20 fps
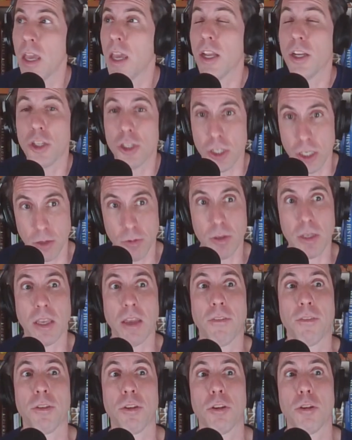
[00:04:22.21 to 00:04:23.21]
she would
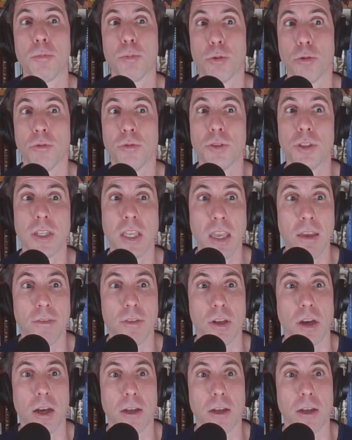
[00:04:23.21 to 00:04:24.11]
give her approval to Kean.